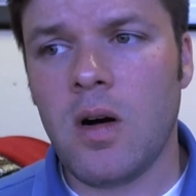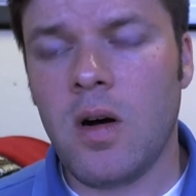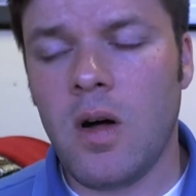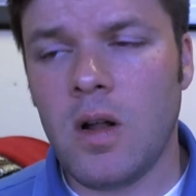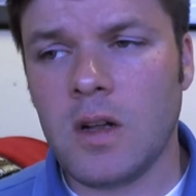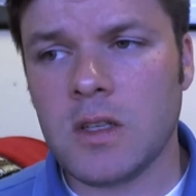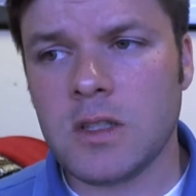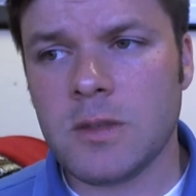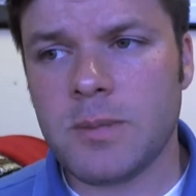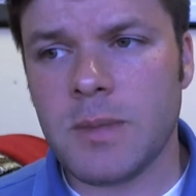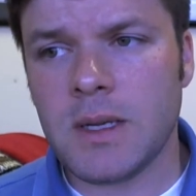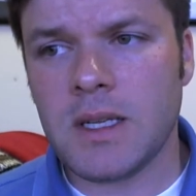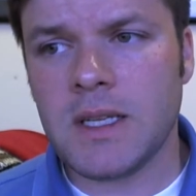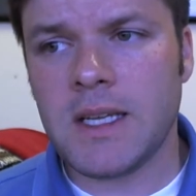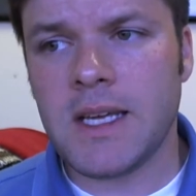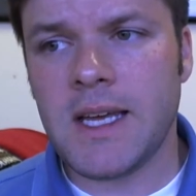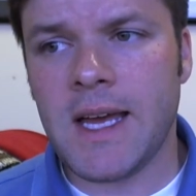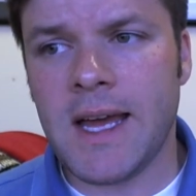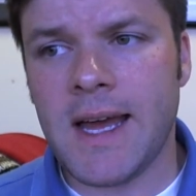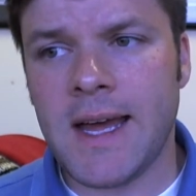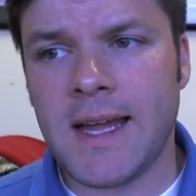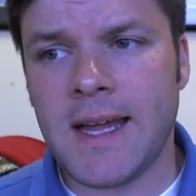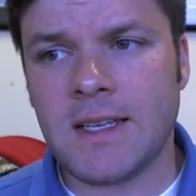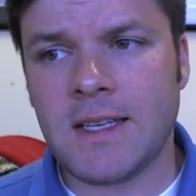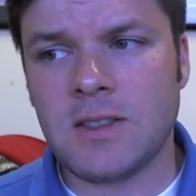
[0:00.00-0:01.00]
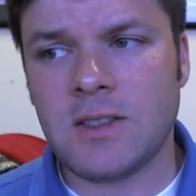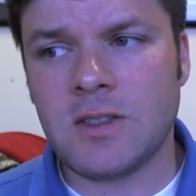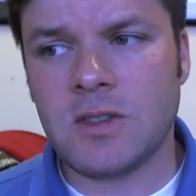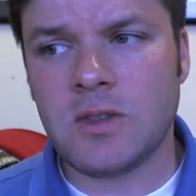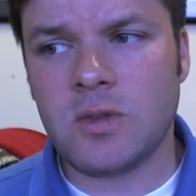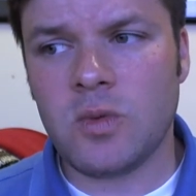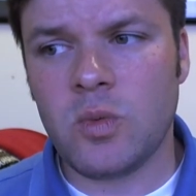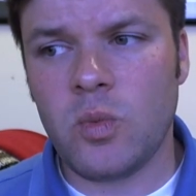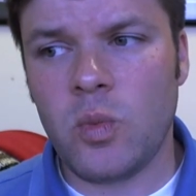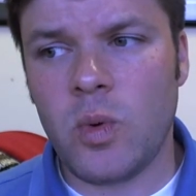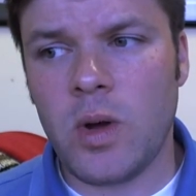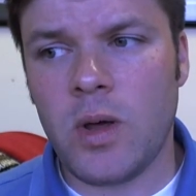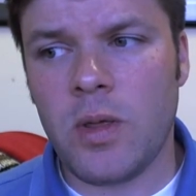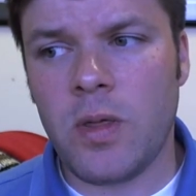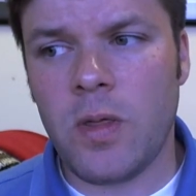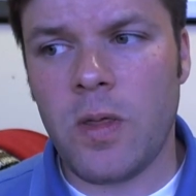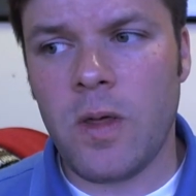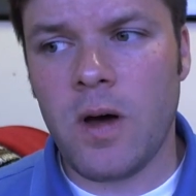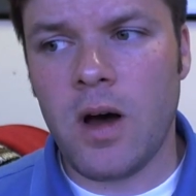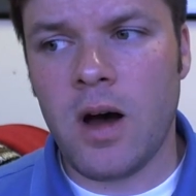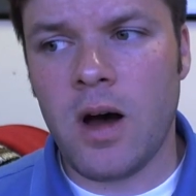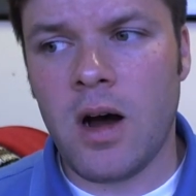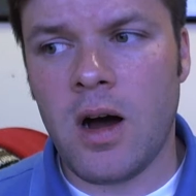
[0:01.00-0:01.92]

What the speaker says: ultimately ends with